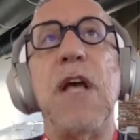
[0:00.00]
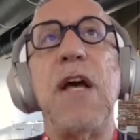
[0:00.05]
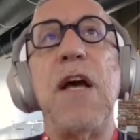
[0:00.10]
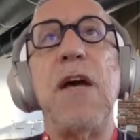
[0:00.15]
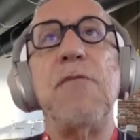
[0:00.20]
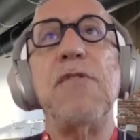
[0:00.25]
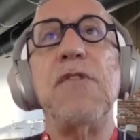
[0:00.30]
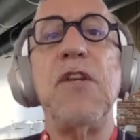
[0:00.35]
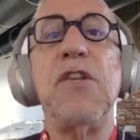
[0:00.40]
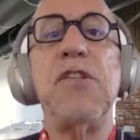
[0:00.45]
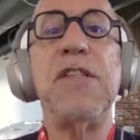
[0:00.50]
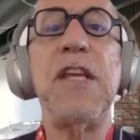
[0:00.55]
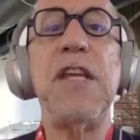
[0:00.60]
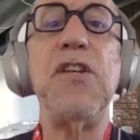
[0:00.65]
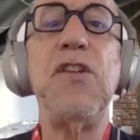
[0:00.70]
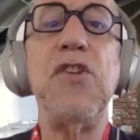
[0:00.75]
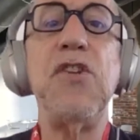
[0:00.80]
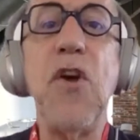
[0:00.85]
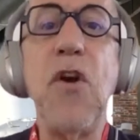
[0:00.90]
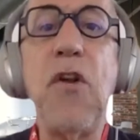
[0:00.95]
I was going to say,
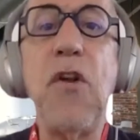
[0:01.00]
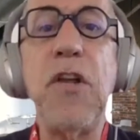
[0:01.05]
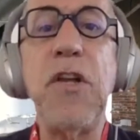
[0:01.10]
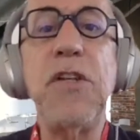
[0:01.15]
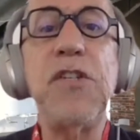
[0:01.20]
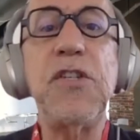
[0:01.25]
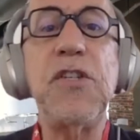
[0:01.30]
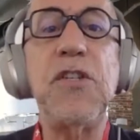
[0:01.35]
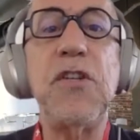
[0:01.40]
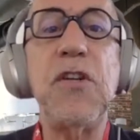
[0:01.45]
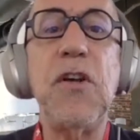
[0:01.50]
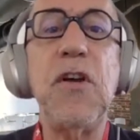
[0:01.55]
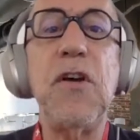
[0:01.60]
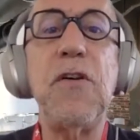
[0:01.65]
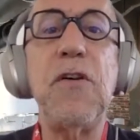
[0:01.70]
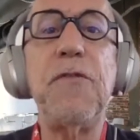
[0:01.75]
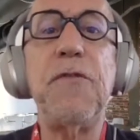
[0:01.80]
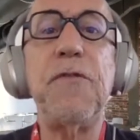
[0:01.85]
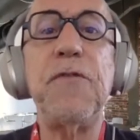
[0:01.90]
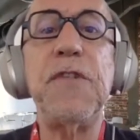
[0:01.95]
knowledge
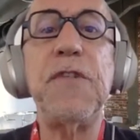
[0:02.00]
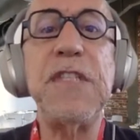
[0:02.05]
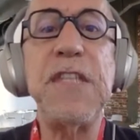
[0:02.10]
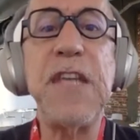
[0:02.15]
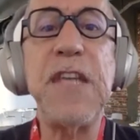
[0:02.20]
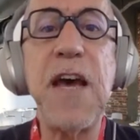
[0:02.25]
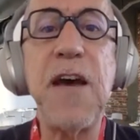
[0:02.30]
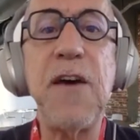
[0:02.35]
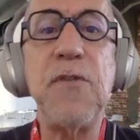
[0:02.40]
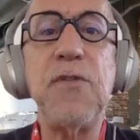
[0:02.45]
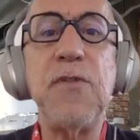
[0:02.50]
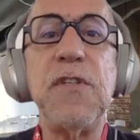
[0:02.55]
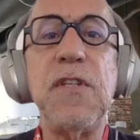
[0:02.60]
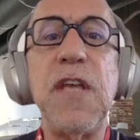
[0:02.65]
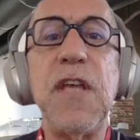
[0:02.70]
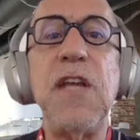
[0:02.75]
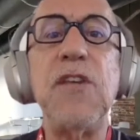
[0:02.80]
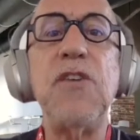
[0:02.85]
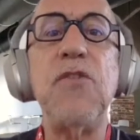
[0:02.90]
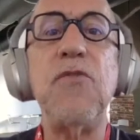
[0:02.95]
of doubt
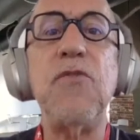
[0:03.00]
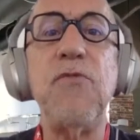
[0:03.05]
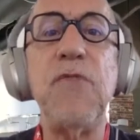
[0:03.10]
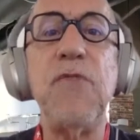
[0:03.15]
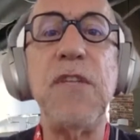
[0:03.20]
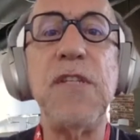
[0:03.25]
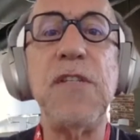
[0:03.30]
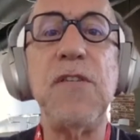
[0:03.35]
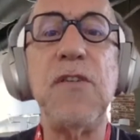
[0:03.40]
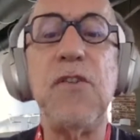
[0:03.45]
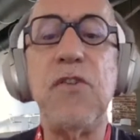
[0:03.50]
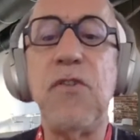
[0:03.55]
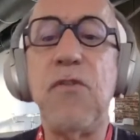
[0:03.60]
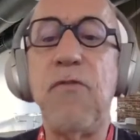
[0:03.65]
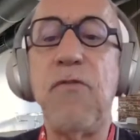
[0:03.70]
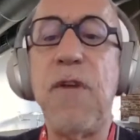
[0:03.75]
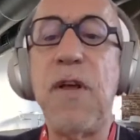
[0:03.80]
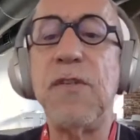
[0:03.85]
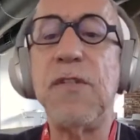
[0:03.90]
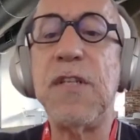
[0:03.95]
and your research
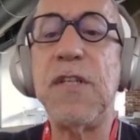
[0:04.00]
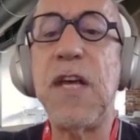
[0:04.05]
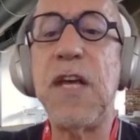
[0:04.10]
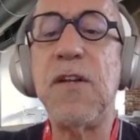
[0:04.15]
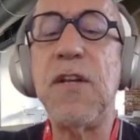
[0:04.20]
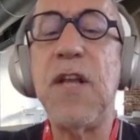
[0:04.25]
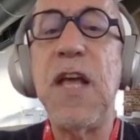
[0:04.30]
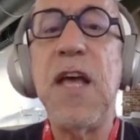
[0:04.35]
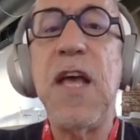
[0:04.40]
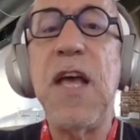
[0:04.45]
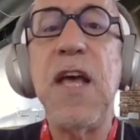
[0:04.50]
around doubt,